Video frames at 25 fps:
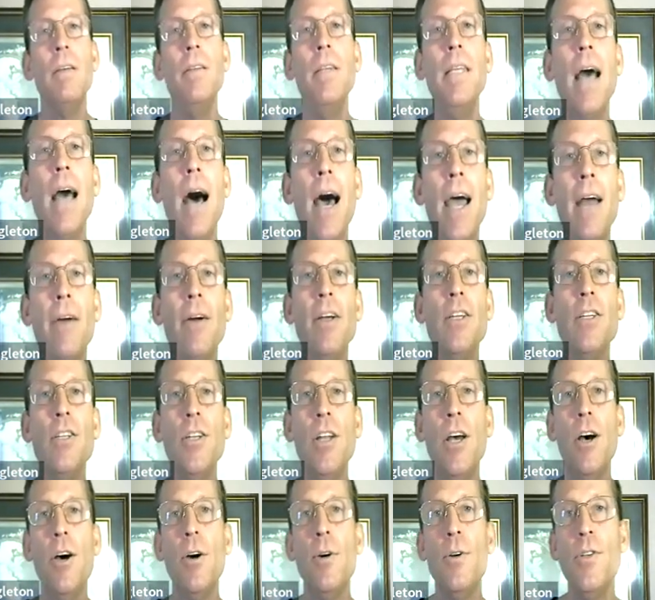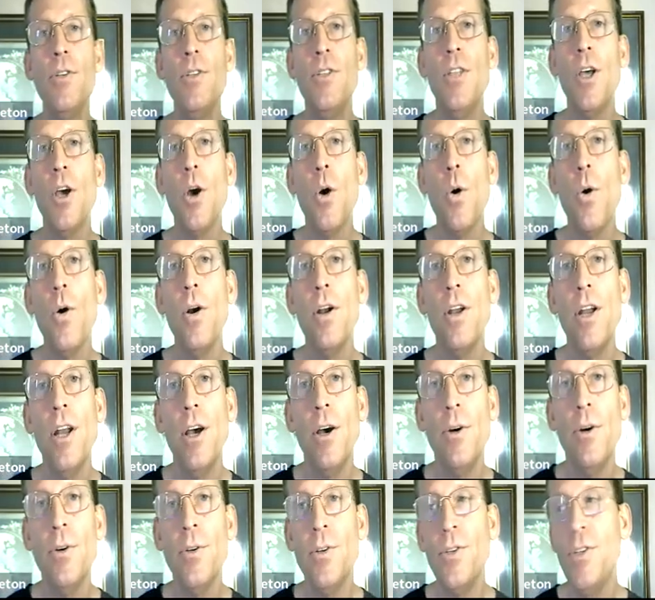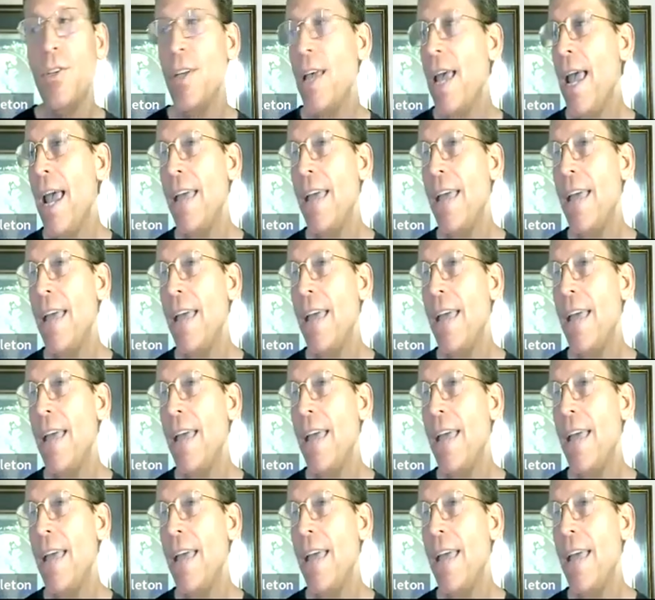the I R S knows, the court knows,